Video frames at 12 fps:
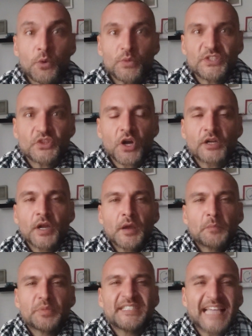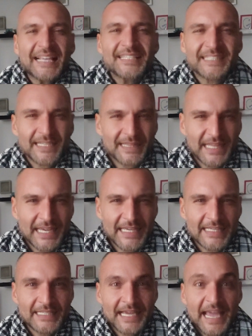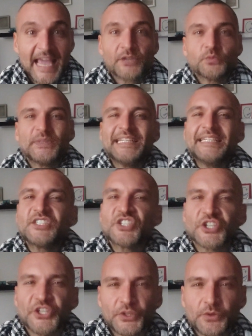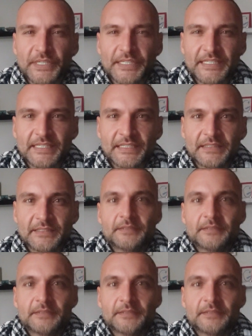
we start possessing things, and we need security.